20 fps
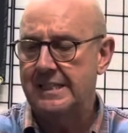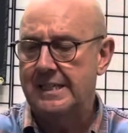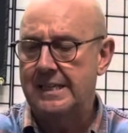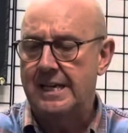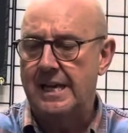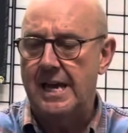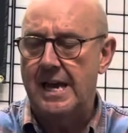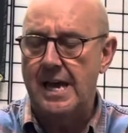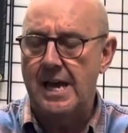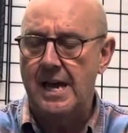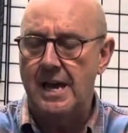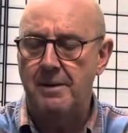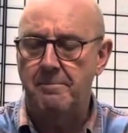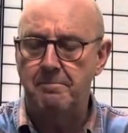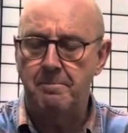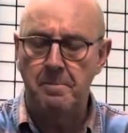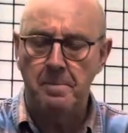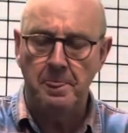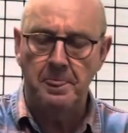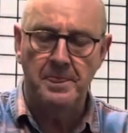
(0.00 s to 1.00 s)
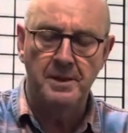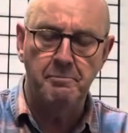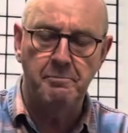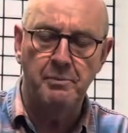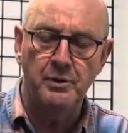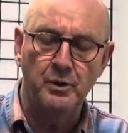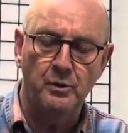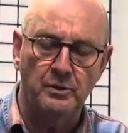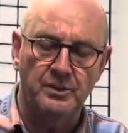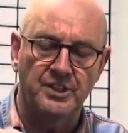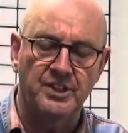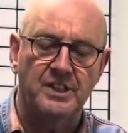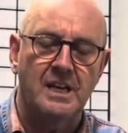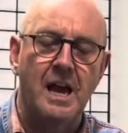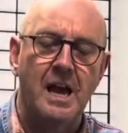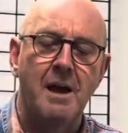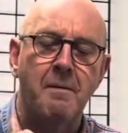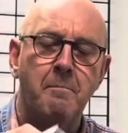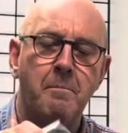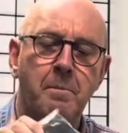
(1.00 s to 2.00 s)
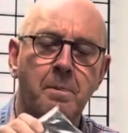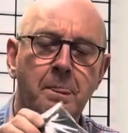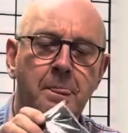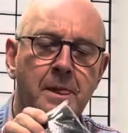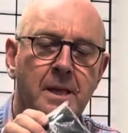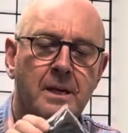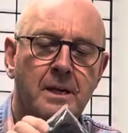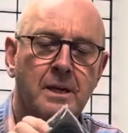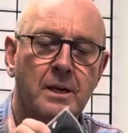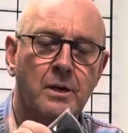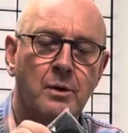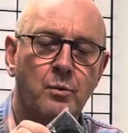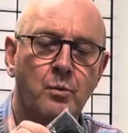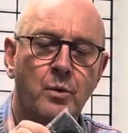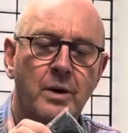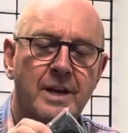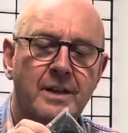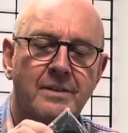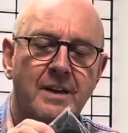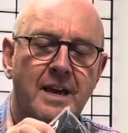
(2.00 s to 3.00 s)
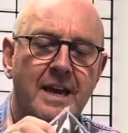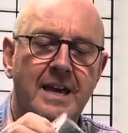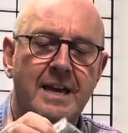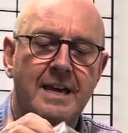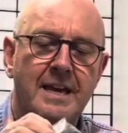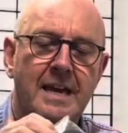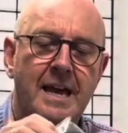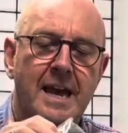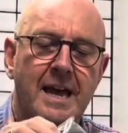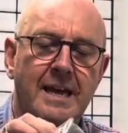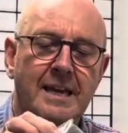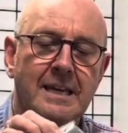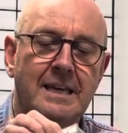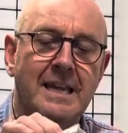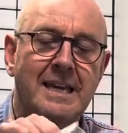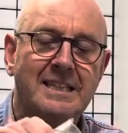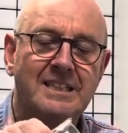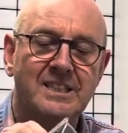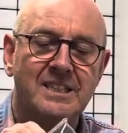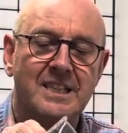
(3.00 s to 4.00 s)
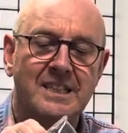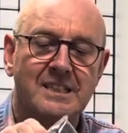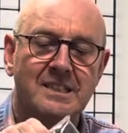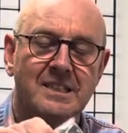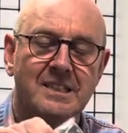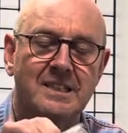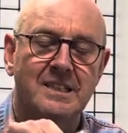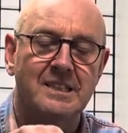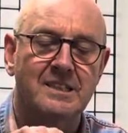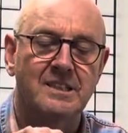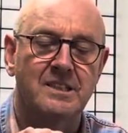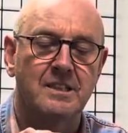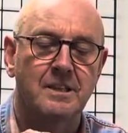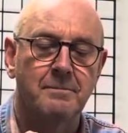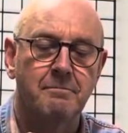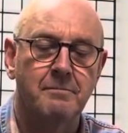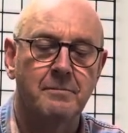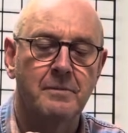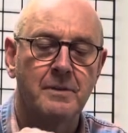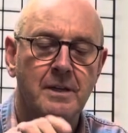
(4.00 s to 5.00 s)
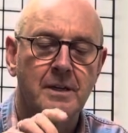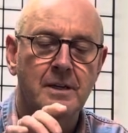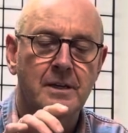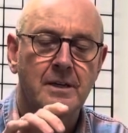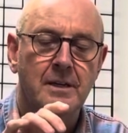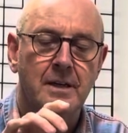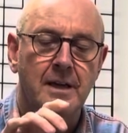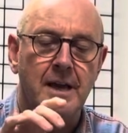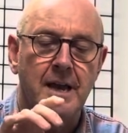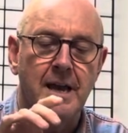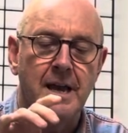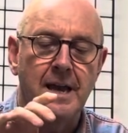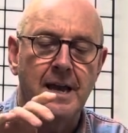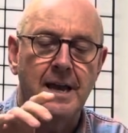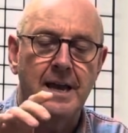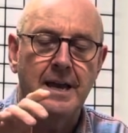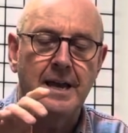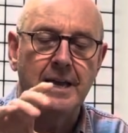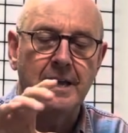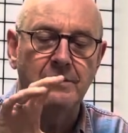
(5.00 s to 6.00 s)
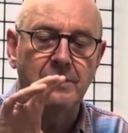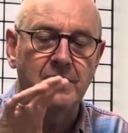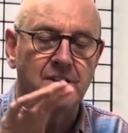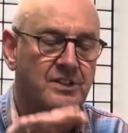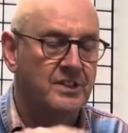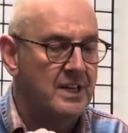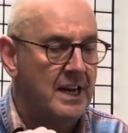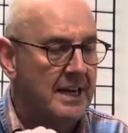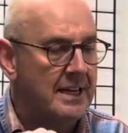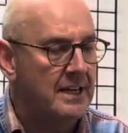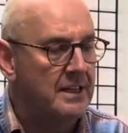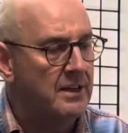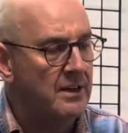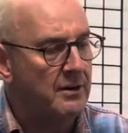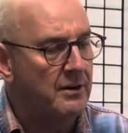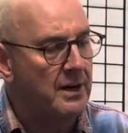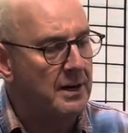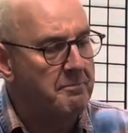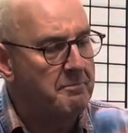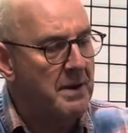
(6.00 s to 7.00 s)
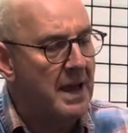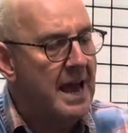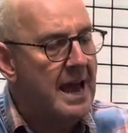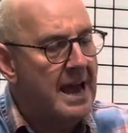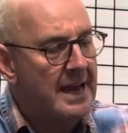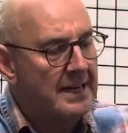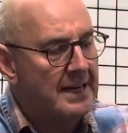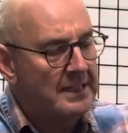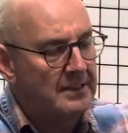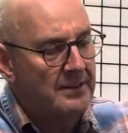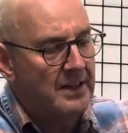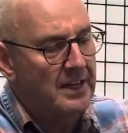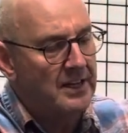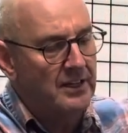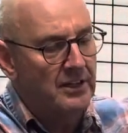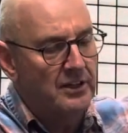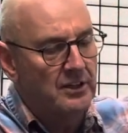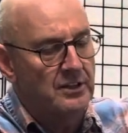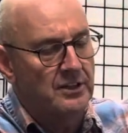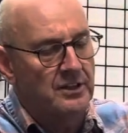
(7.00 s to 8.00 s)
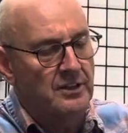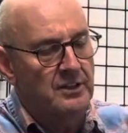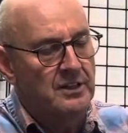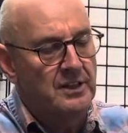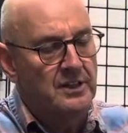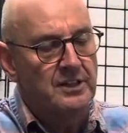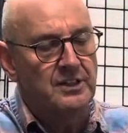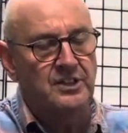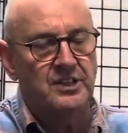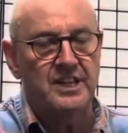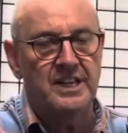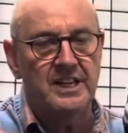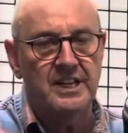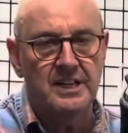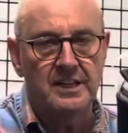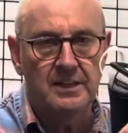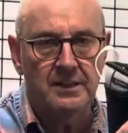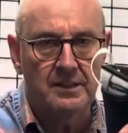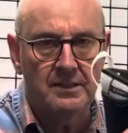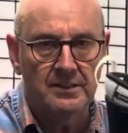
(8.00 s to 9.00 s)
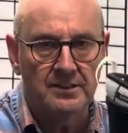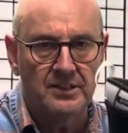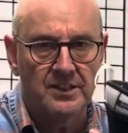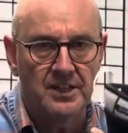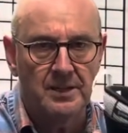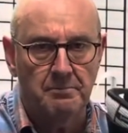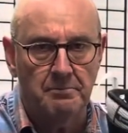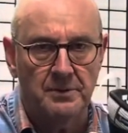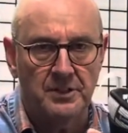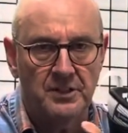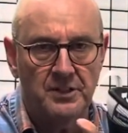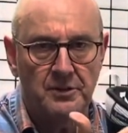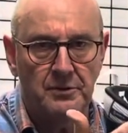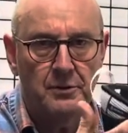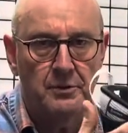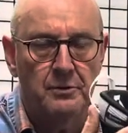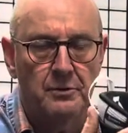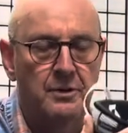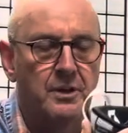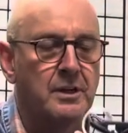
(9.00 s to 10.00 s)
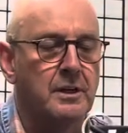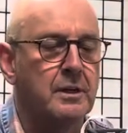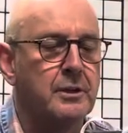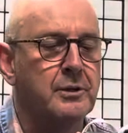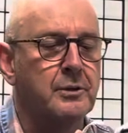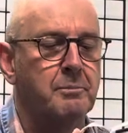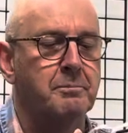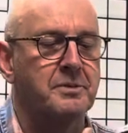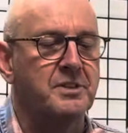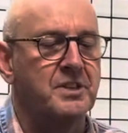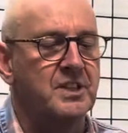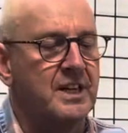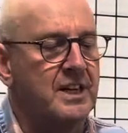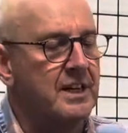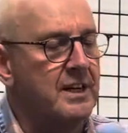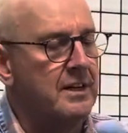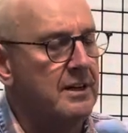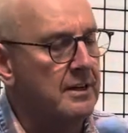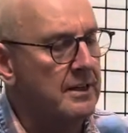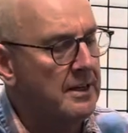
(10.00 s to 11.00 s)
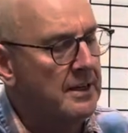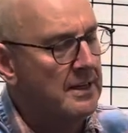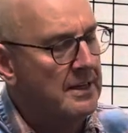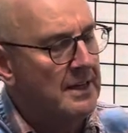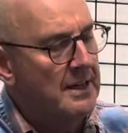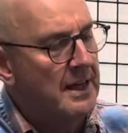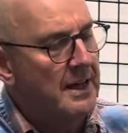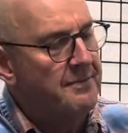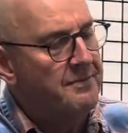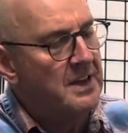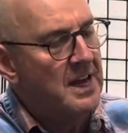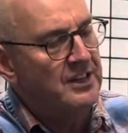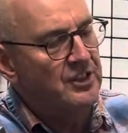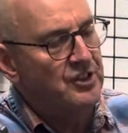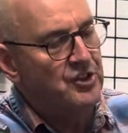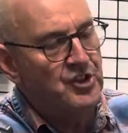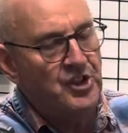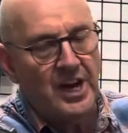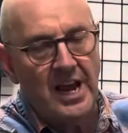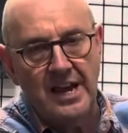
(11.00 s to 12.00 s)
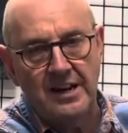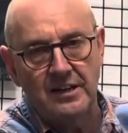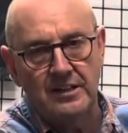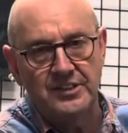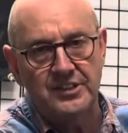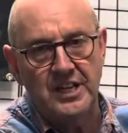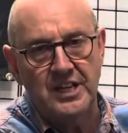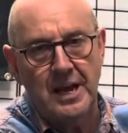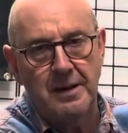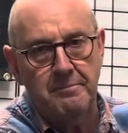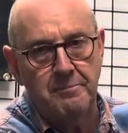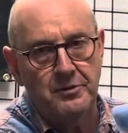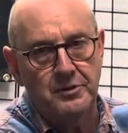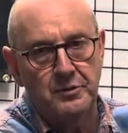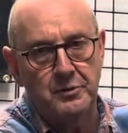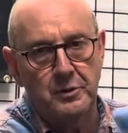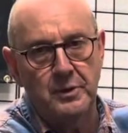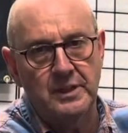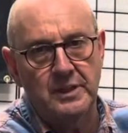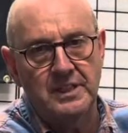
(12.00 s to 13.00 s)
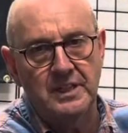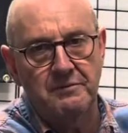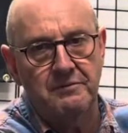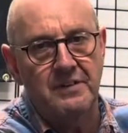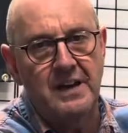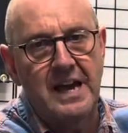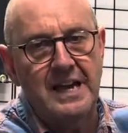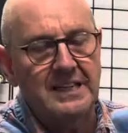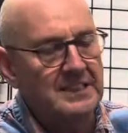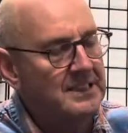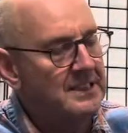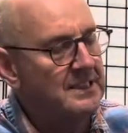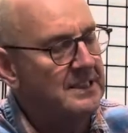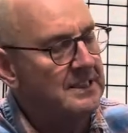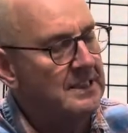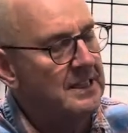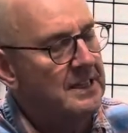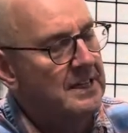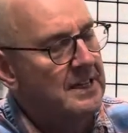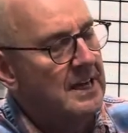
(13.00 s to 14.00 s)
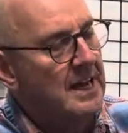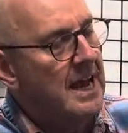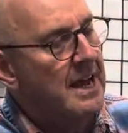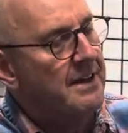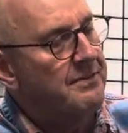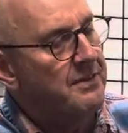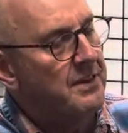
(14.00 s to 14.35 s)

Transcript: The boots come with a lacing system in the secondary pack that you'll see zips through the loops here and then channels up through a device at the